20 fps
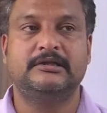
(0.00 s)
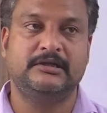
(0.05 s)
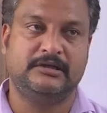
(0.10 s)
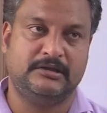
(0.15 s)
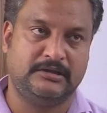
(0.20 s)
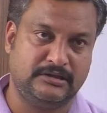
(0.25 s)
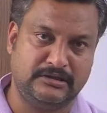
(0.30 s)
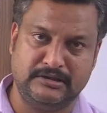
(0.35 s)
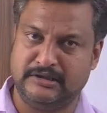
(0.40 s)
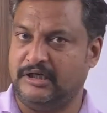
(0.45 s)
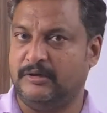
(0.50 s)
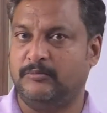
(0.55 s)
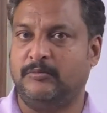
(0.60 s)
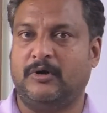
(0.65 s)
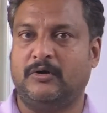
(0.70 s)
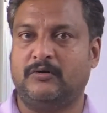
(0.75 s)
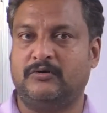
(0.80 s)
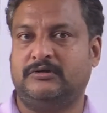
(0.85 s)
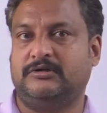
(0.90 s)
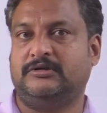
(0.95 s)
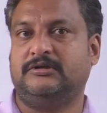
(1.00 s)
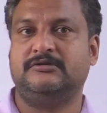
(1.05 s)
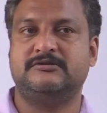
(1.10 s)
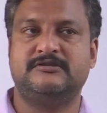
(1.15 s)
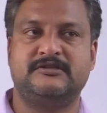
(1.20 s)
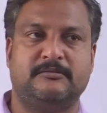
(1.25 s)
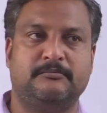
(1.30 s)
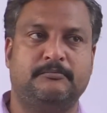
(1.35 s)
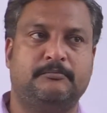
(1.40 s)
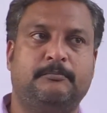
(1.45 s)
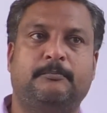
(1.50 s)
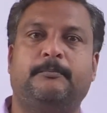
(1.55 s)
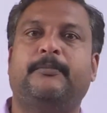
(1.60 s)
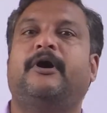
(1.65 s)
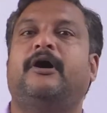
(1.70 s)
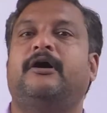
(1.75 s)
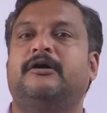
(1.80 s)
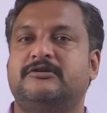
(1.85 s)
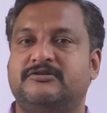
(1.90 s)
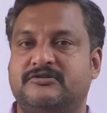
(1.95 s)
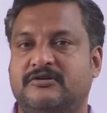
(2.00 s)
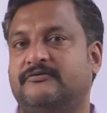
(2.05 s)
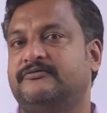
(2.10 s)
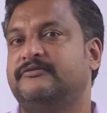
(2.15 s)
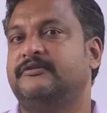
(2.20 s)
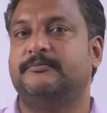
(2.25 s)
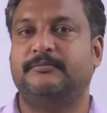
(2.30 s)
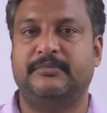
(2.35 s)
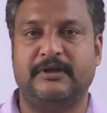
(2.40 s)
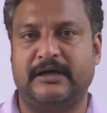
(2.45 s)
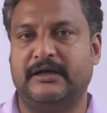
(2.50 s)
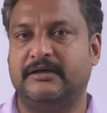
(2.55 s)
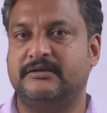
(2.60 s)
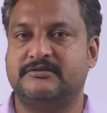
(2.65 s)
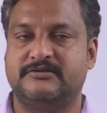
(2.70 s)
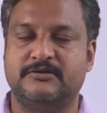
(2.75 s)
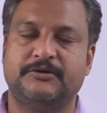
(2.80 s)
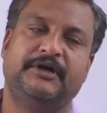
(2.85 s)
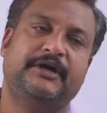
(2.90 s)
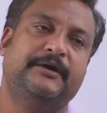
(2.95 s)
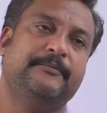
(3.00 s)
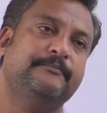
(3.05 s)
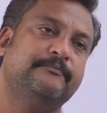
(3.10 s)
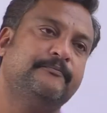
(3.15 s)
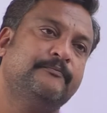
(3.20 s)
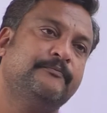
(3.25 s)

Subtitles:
learn about some parts of the plants. Okay,